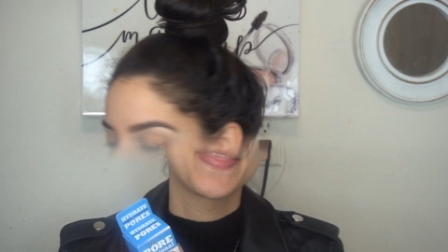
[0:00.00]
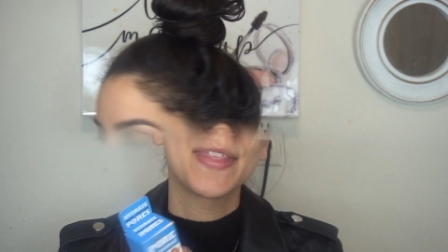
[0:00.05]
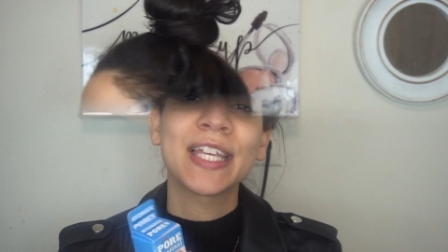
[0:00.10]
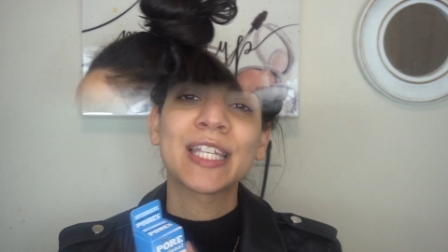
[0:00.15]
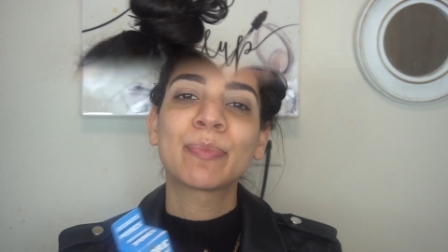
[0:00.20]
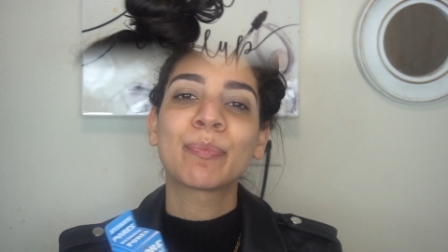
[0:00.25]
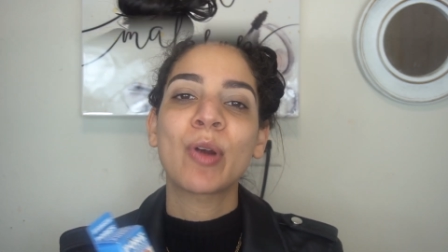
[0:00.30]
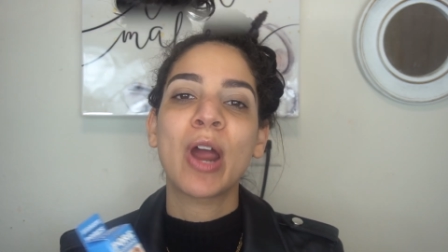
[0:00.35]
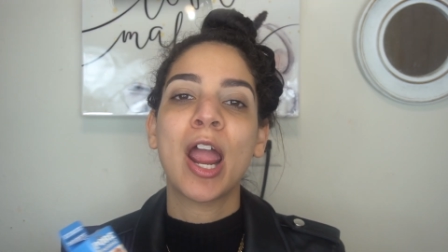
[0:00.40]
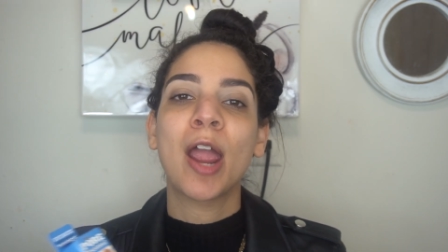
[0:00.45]

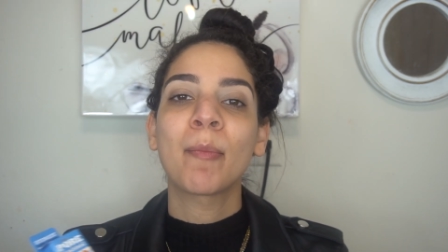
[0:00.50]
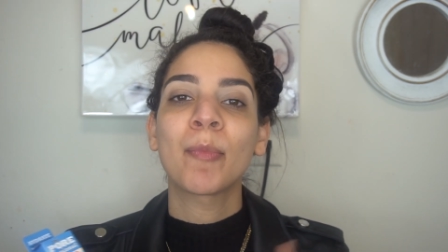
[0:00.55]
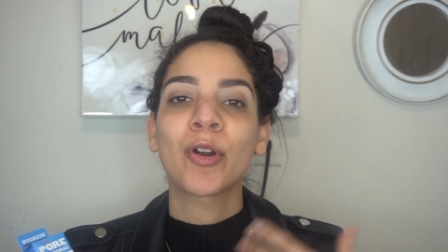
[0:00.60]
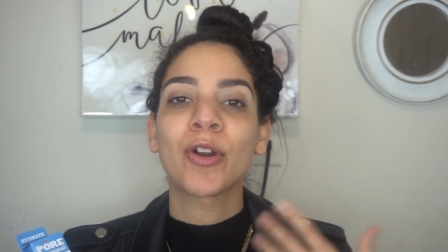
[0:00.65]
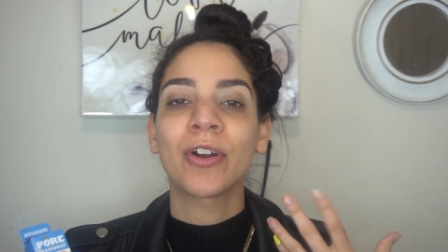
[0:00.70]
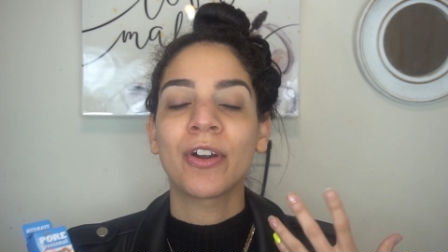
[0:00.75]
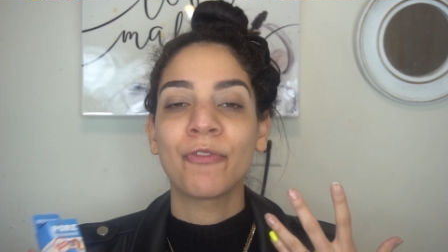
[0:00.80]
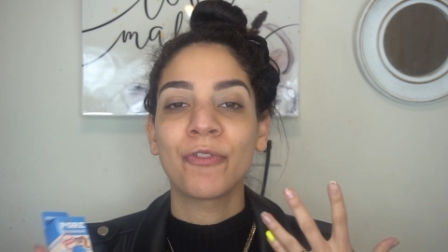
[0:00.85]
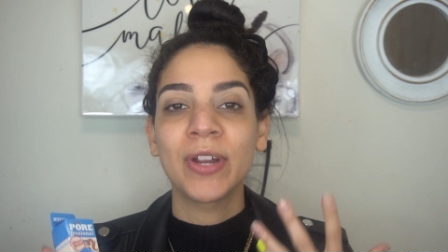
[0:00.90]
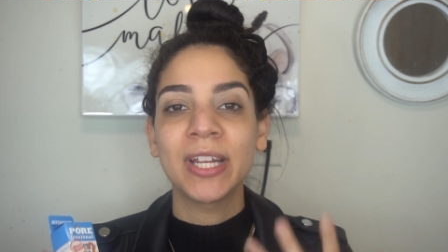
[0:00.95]
This
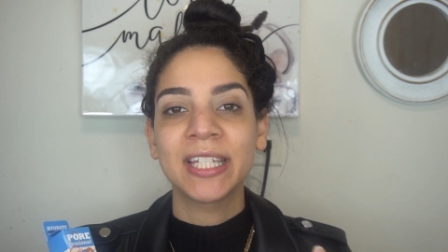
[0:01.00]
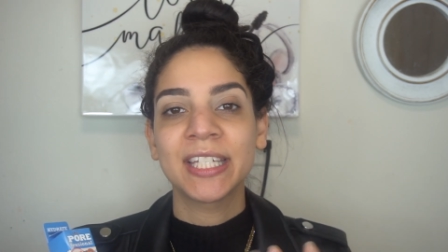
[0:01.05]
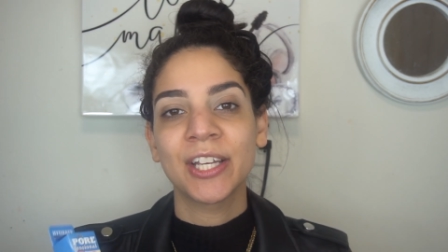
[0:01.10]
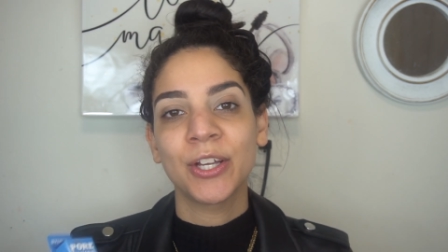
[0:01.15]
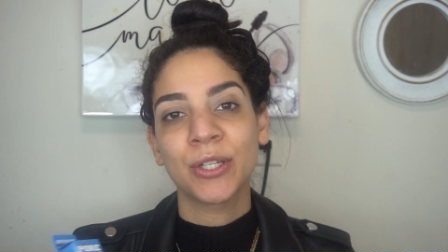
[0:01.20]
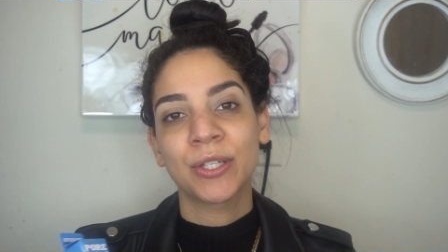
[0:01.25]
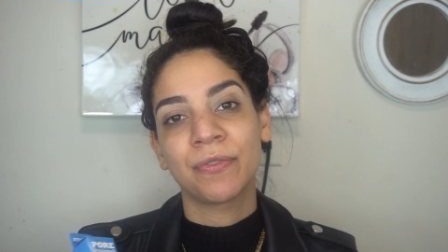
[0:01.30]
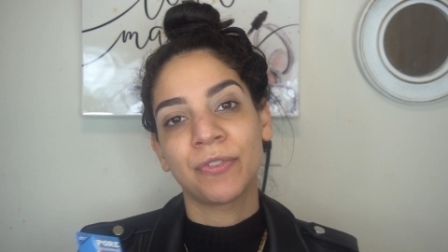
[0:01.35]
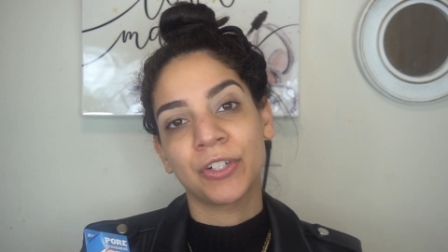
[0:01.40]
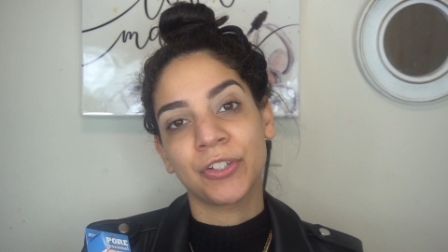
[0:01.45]
primer
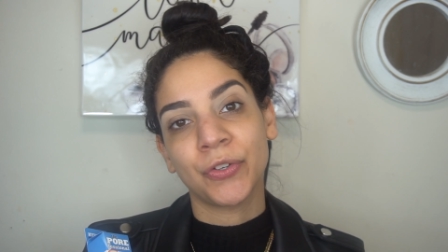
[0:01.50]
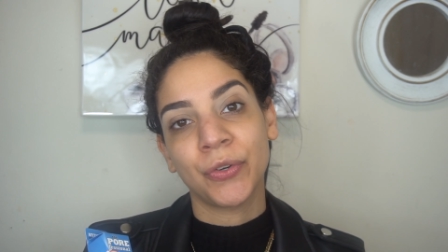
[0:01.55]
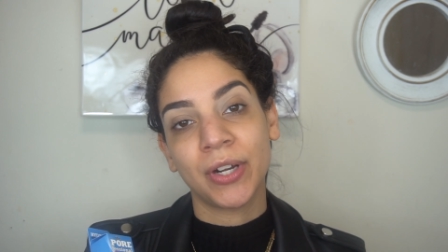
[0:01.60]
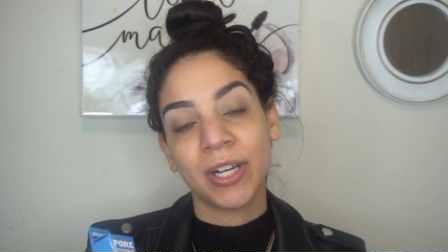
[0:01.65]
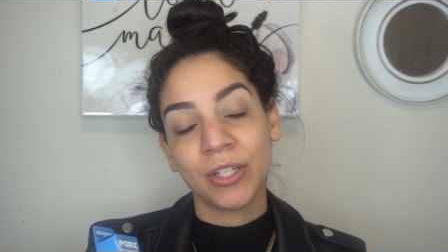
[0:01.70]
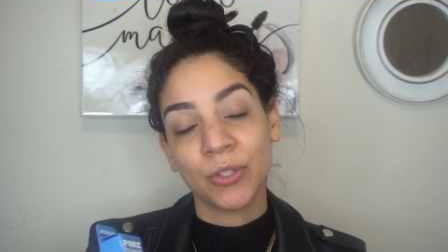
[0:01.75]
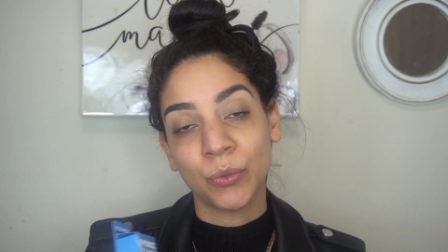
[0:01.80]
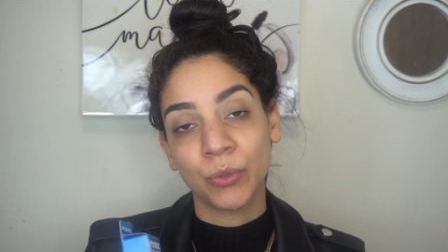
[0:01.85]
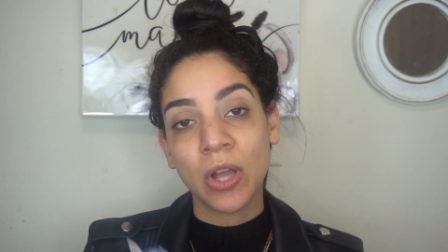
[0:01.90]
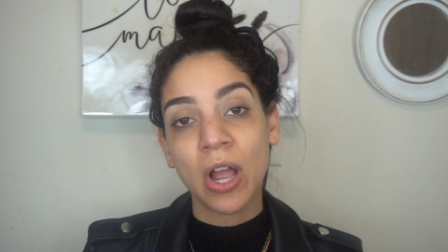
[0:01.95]
retails for
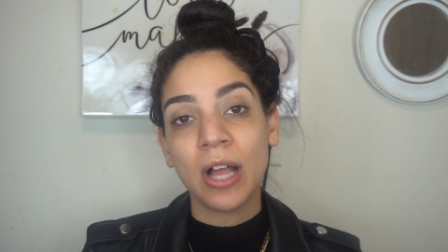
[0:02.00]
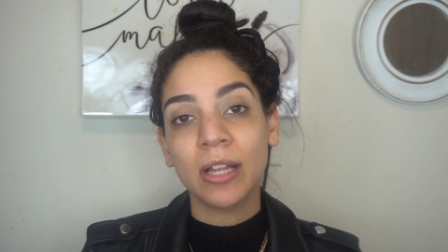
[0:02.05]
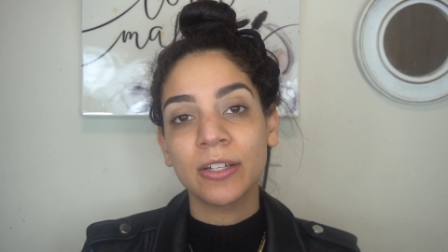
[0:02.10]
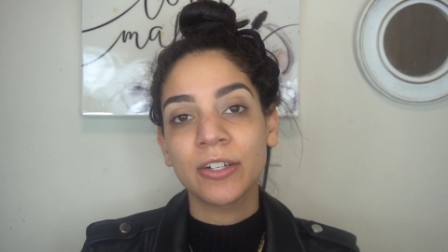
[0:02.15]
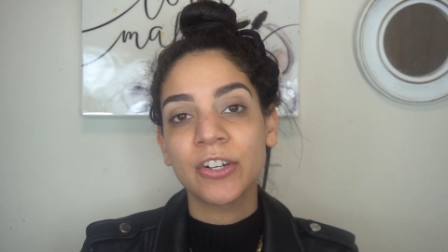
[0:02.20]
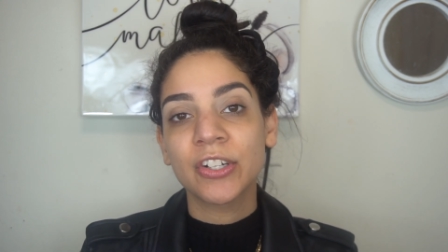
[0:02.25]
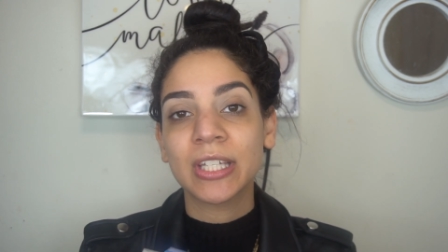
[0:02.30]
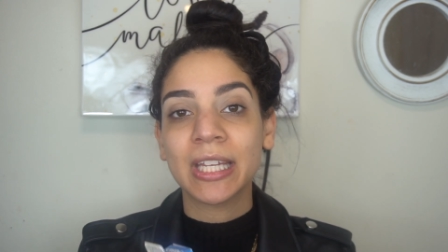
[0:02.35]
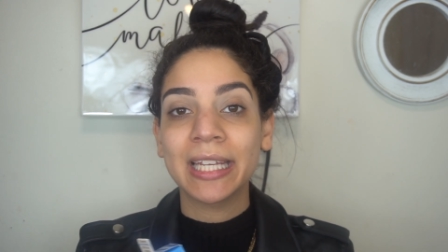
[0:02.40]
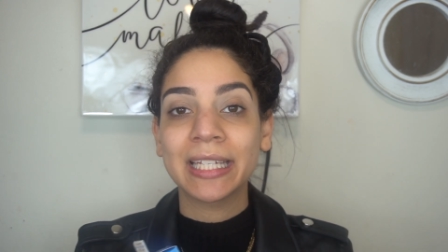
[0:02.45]
$32.